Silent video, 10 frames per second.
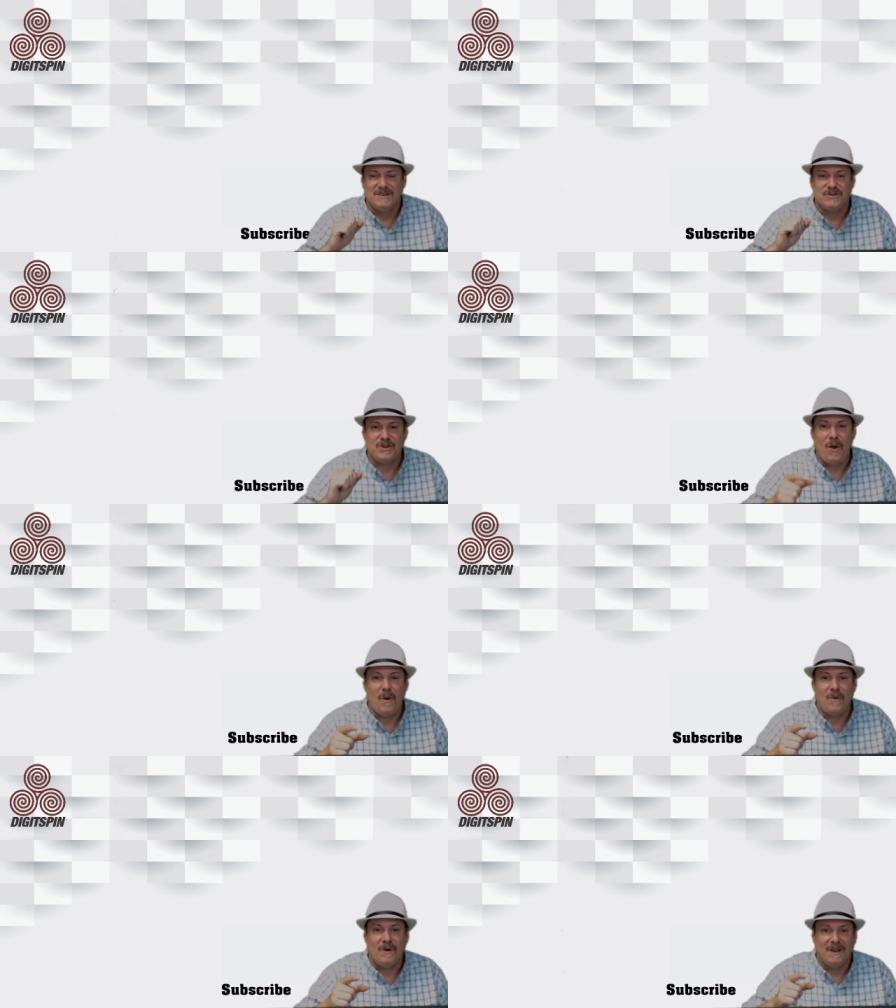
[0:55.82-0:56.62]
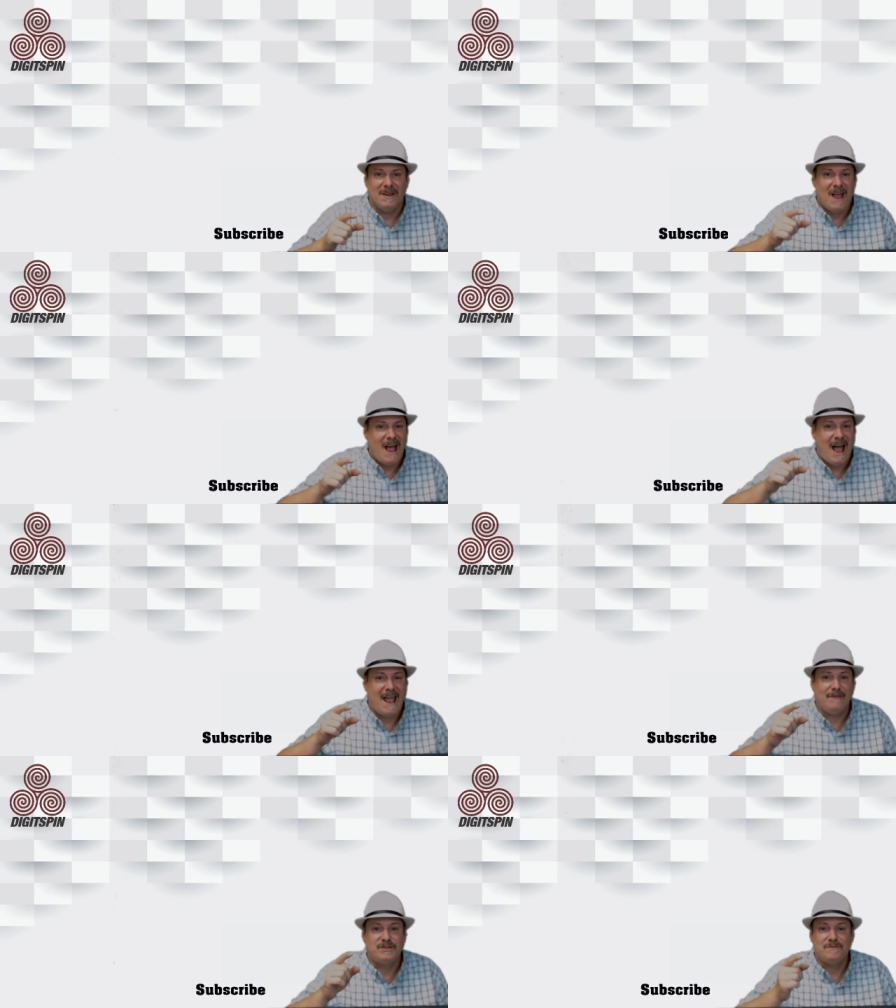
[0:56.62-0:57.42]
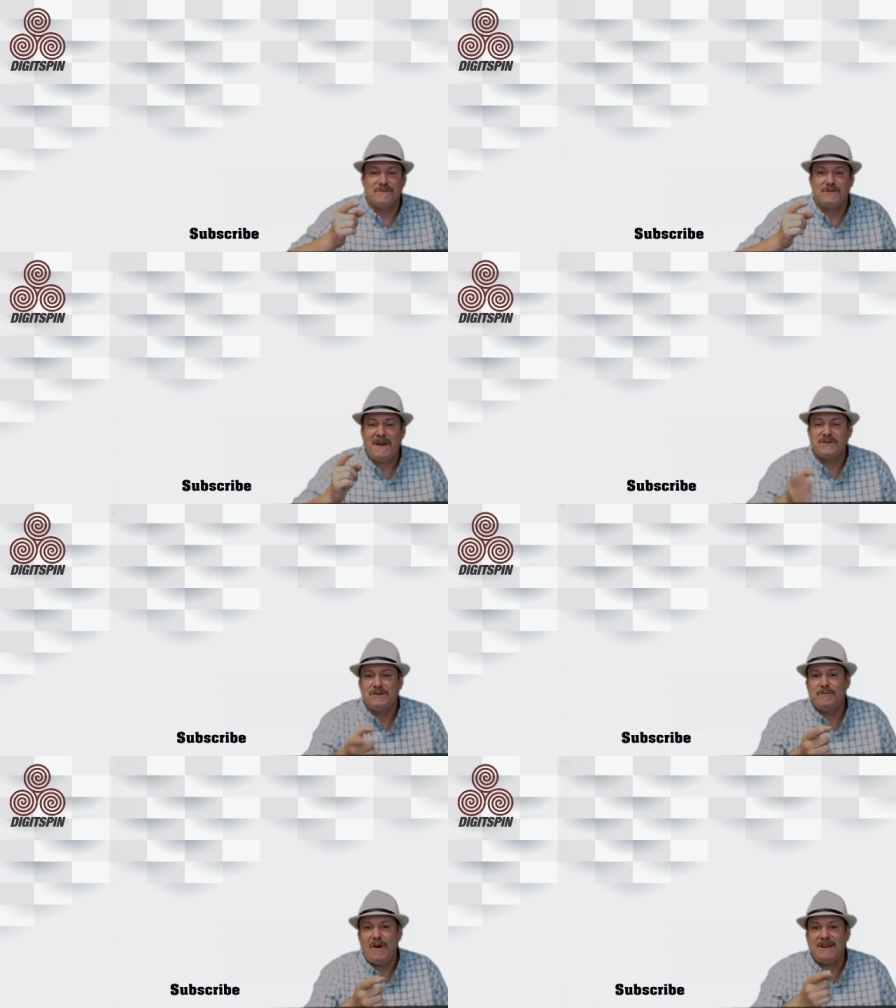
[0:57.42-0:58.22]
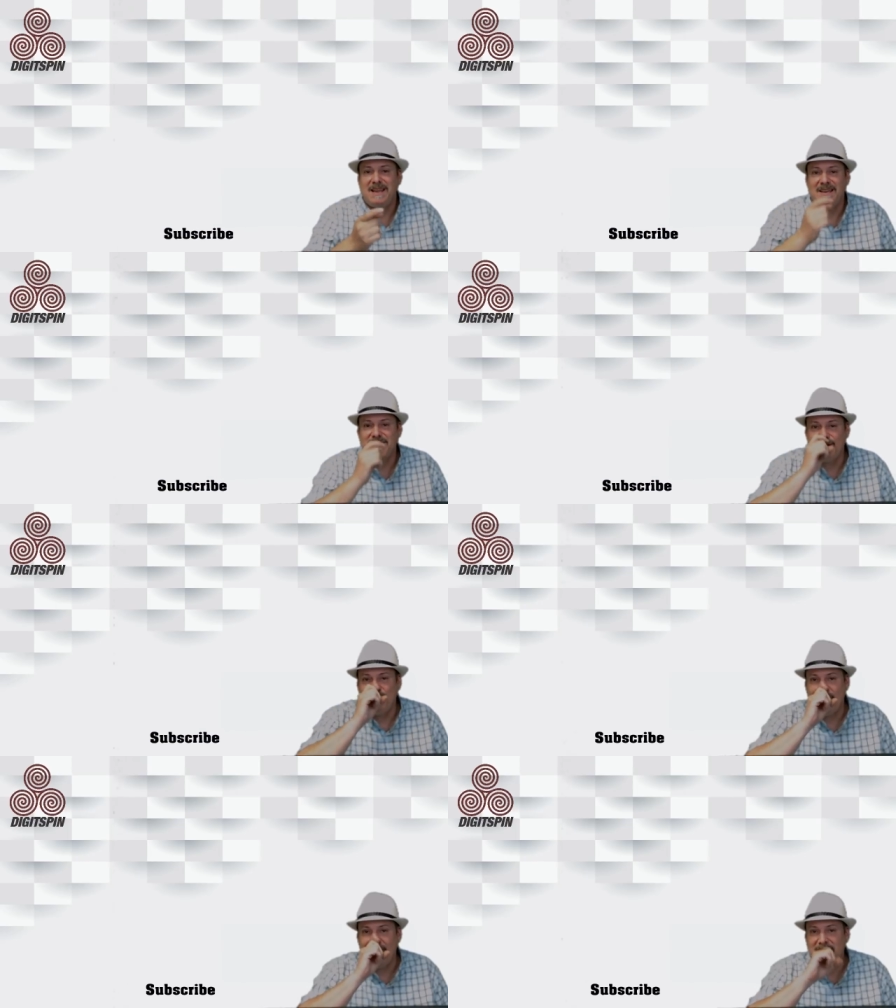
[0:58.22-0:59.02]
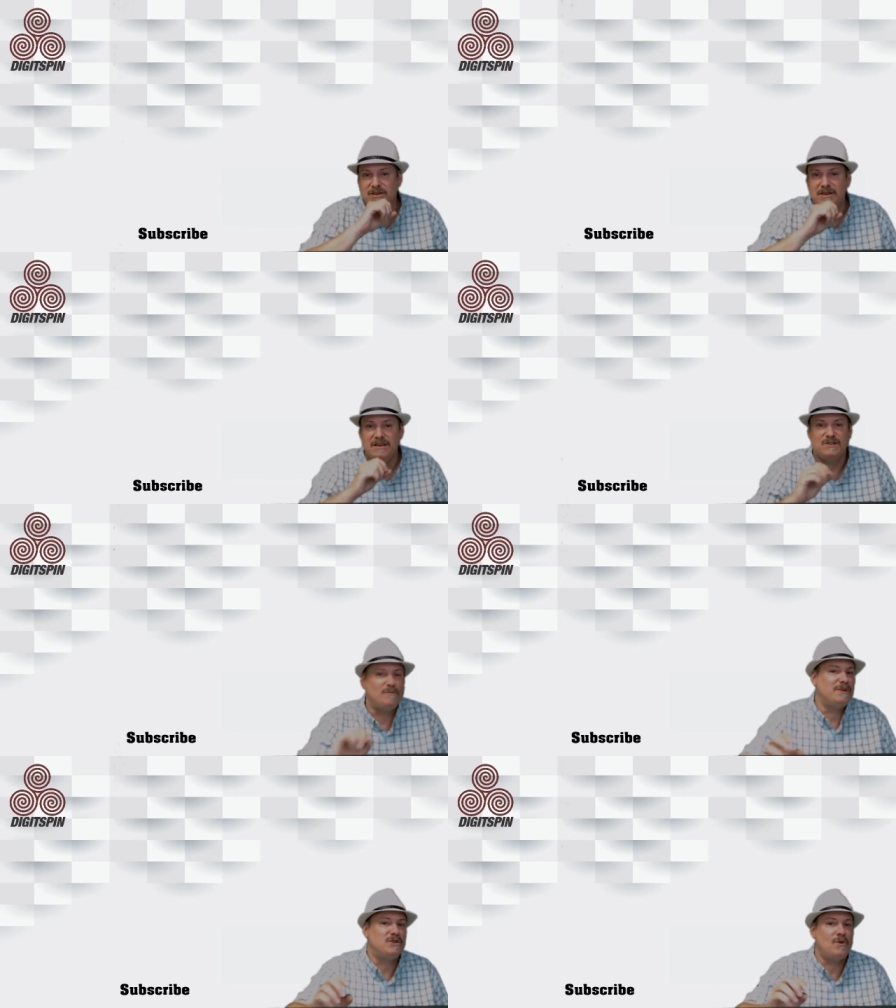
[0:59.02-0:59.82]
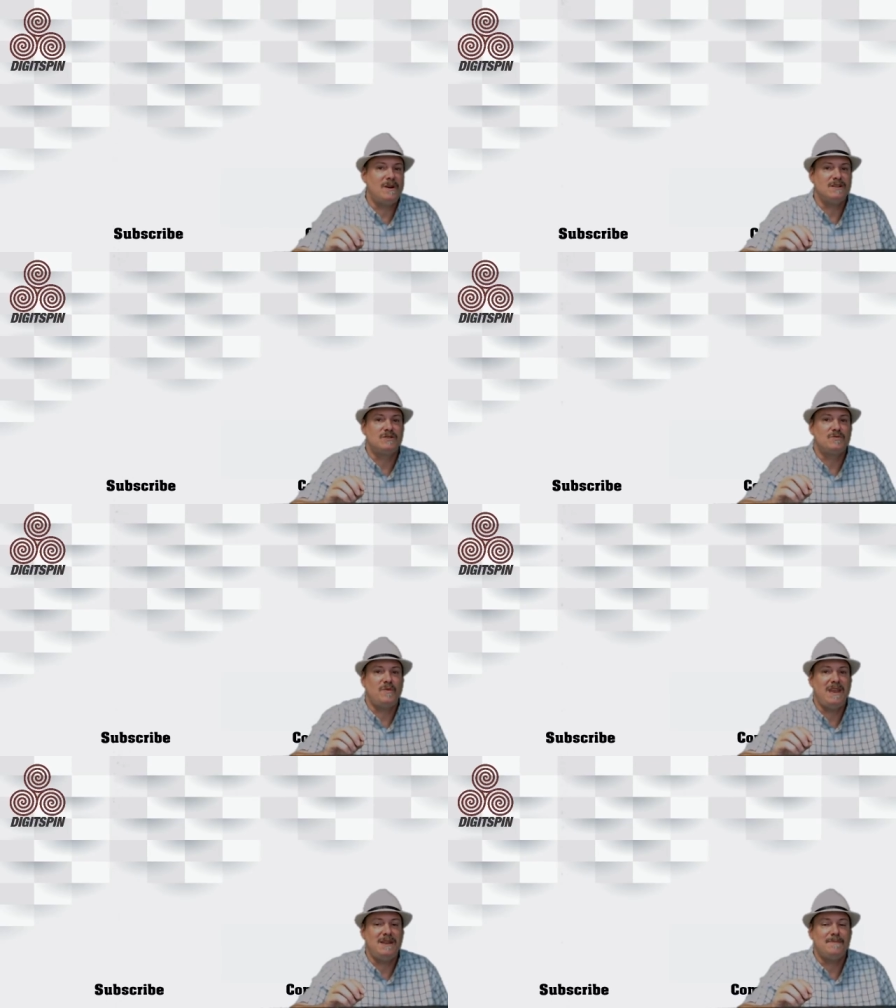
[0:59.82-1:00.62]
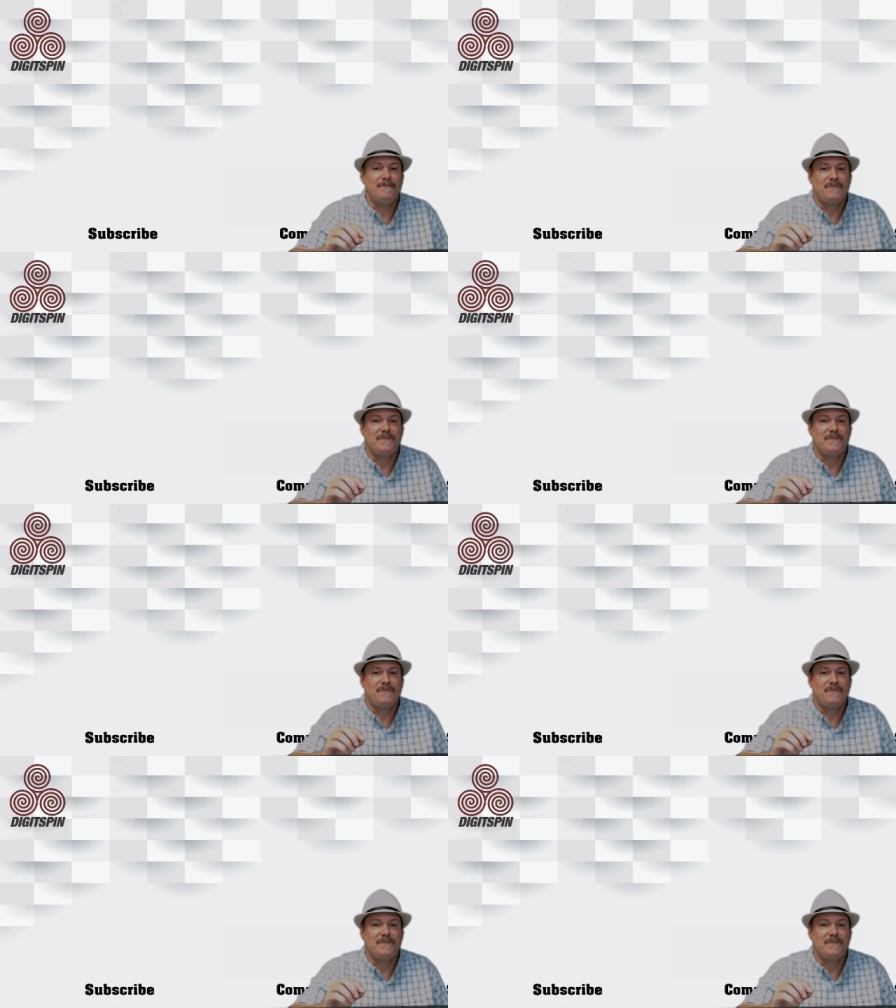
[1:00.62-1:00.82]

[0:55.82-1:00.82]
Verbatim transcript: So, I have some special broadcast information. This will be short and sweet.